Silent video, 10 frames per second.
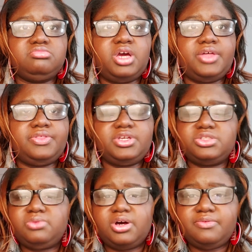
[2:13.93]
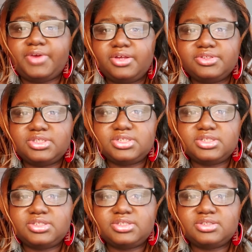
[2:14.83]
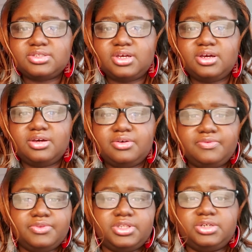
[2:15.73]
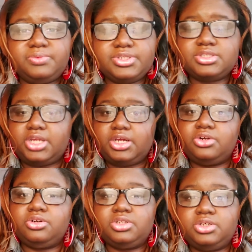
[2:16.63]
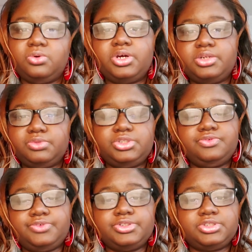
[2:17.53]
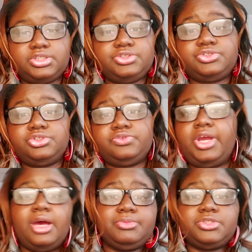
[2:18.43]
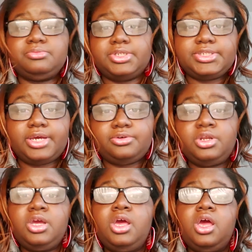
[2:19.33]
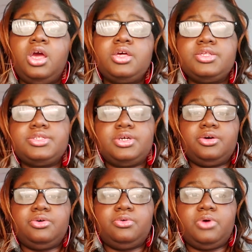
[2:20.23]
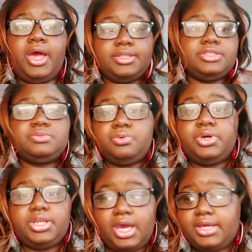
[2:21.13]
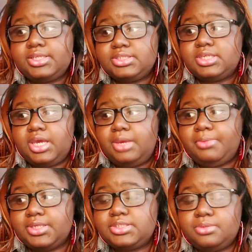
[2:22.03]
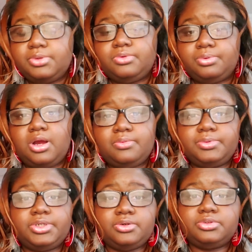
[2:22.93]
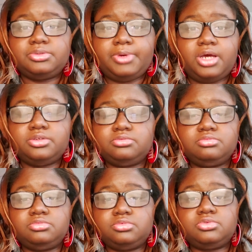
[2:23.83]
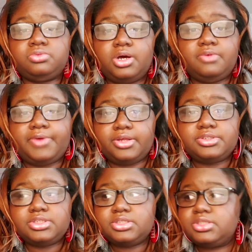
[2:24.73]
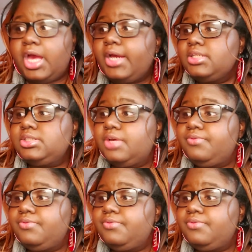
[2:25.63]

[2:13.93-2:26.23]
12 ounces of liquids, like early on when you first get your surgery. I'm 2 months out. So at this point, I can say my stomach will probably hold about 12 ounces. I could